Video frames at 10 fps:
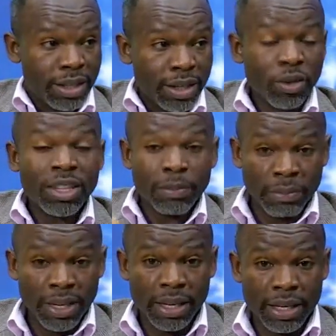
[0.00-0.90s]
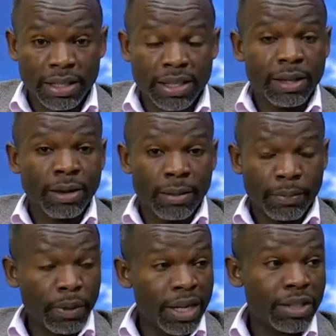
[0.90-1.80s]
So the biggest
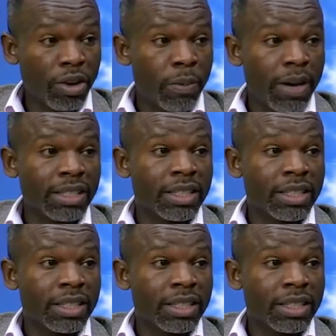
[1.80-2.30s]
political parties